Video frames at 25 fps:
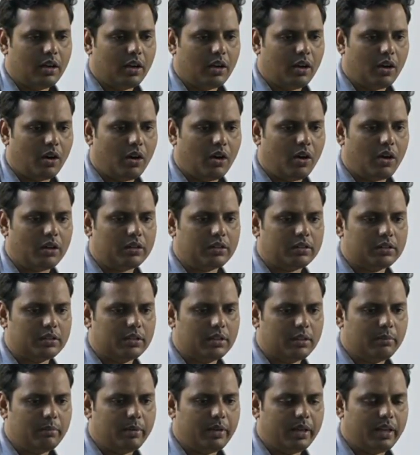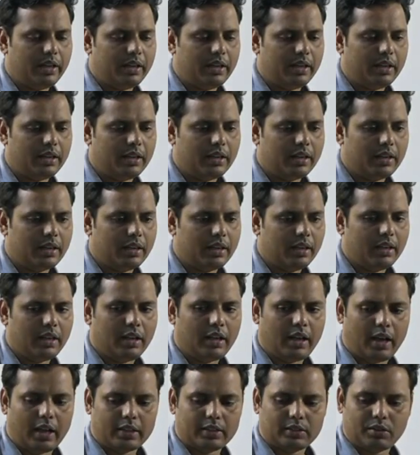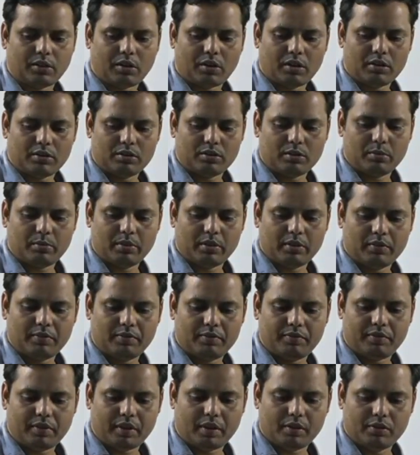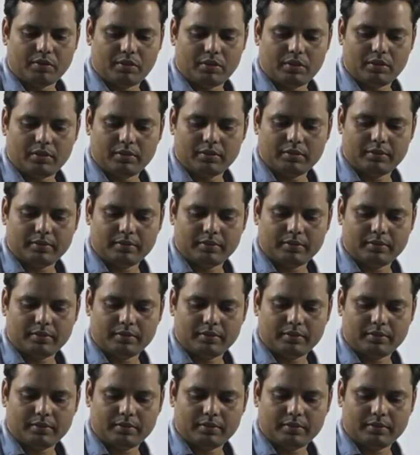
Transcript: horse remain has also been found